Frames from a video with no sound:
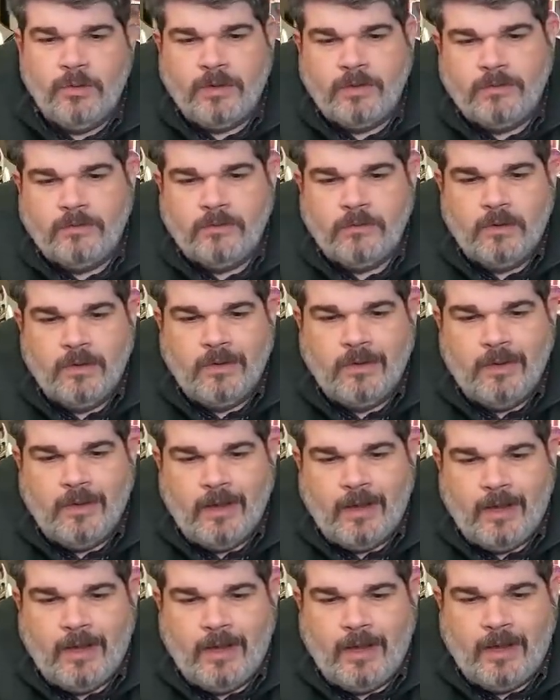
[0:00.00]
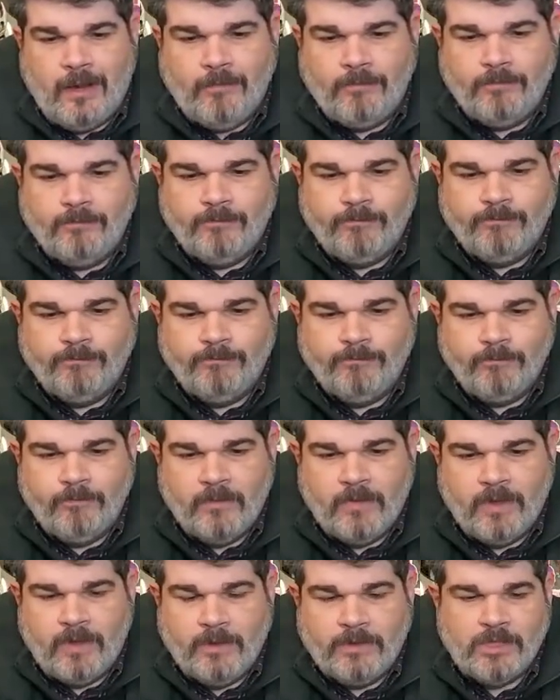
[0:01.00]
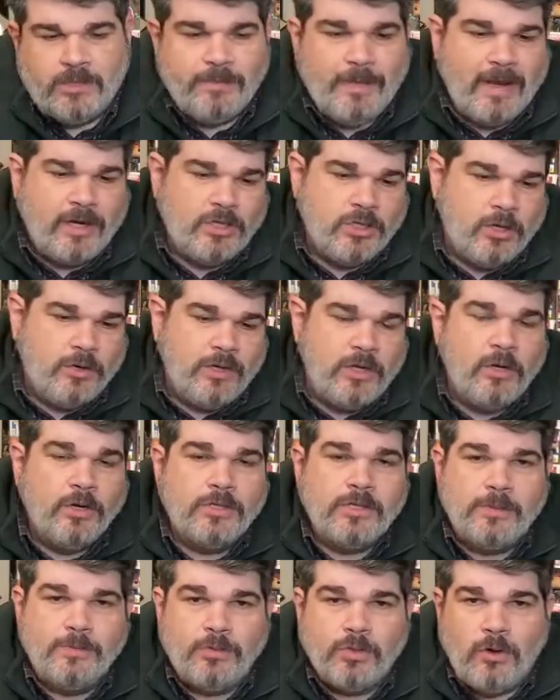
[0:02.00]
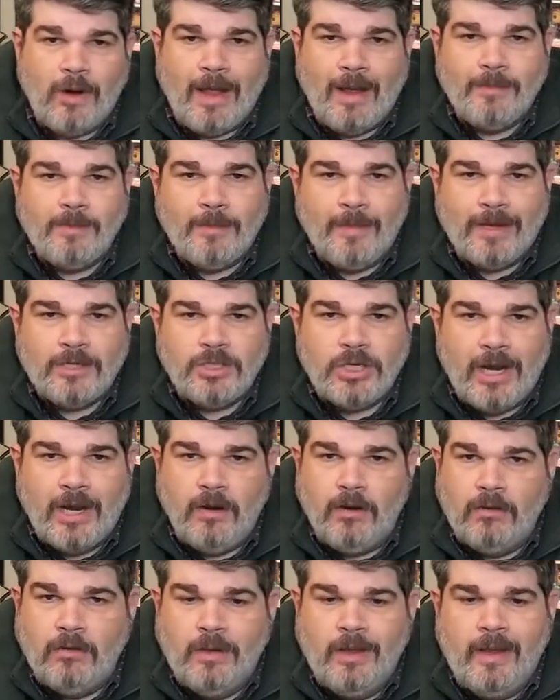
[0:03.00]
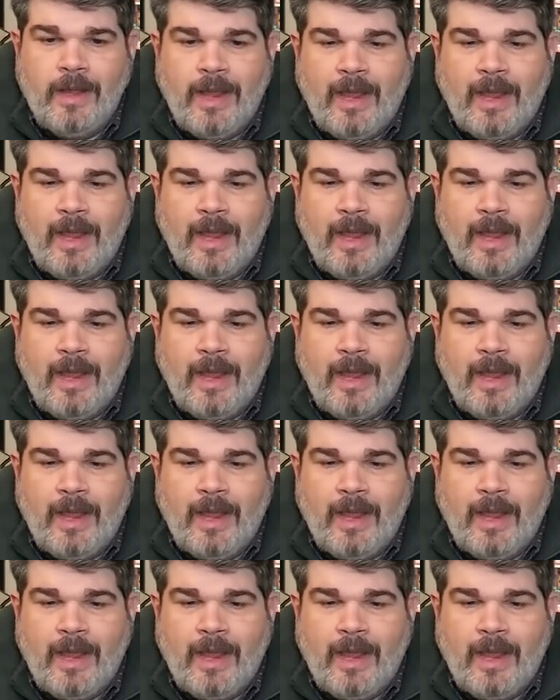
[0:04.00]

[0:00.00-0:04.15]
And um, just make sure that you're subscribed to my channel